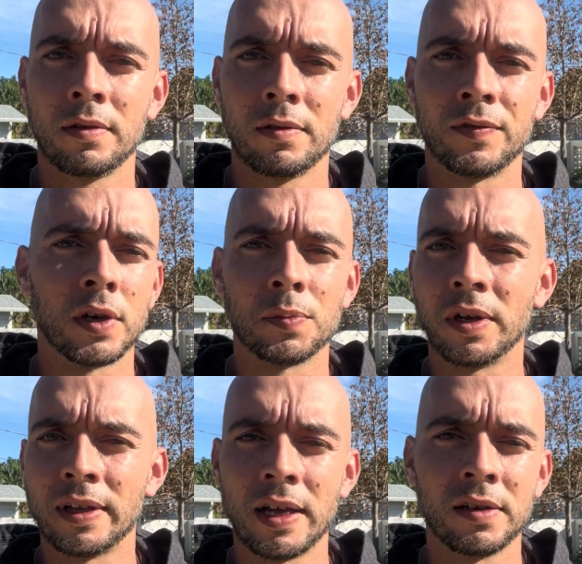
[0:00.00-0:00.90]
I've talked
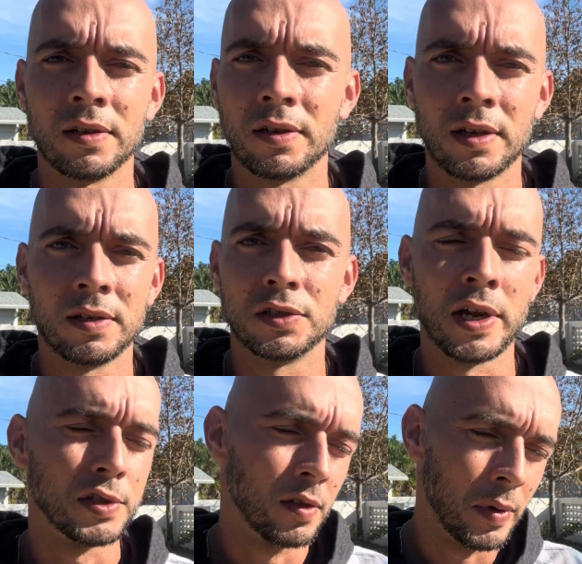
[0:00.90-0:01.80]
about that and
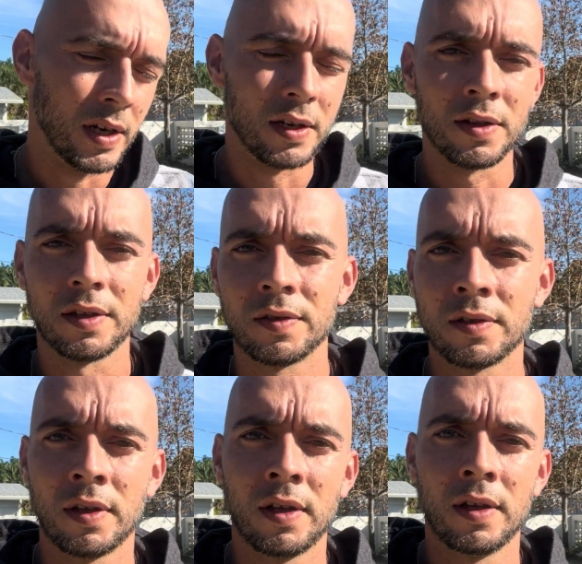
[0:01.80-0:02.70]
changing the meaning to things.
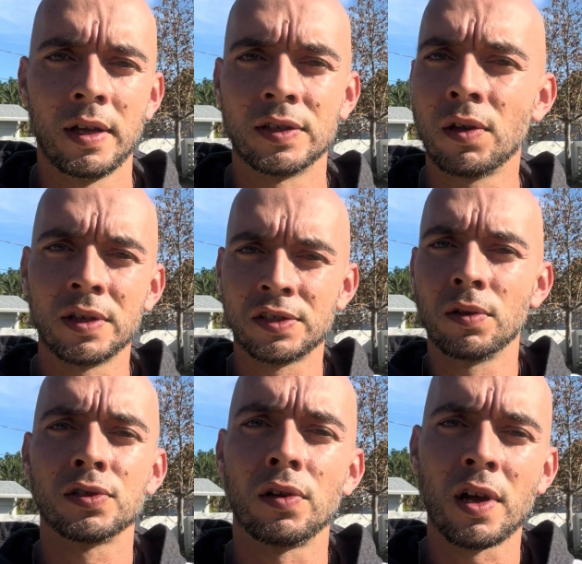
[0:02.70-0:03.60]
It's
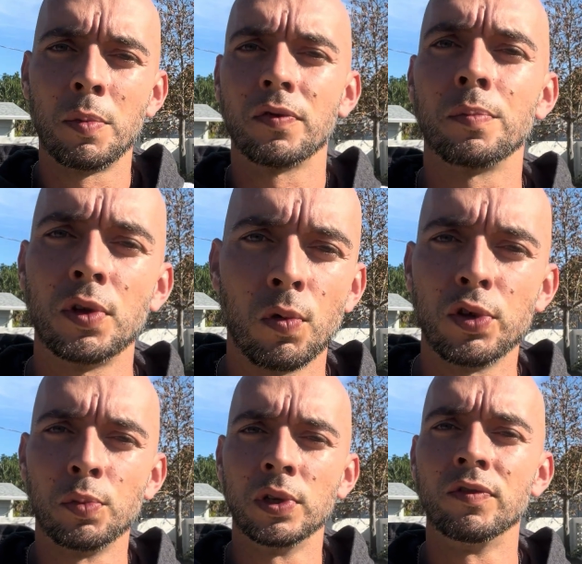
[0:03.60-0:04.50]
all coming from you, what
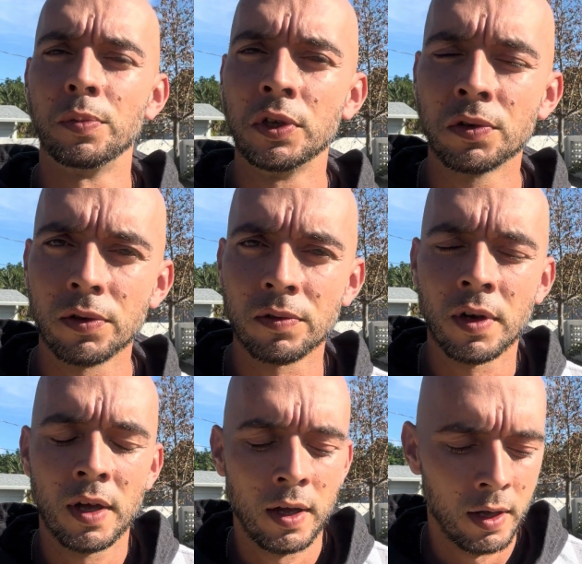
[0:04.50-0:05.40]
you believe to be true.
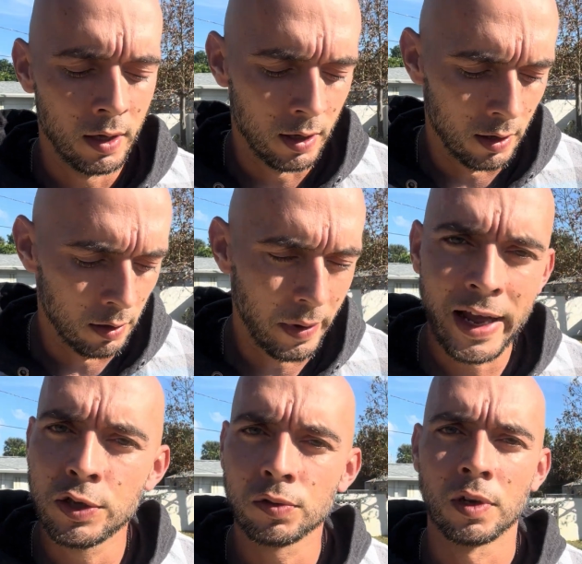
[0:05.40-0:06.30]

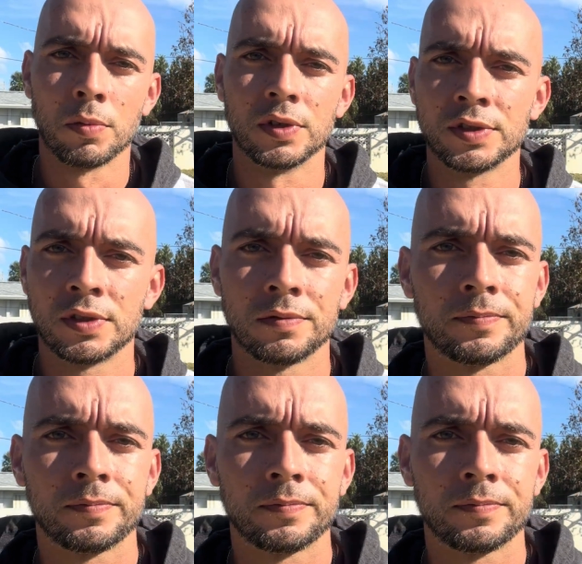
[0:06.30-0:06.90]
Angel numbers.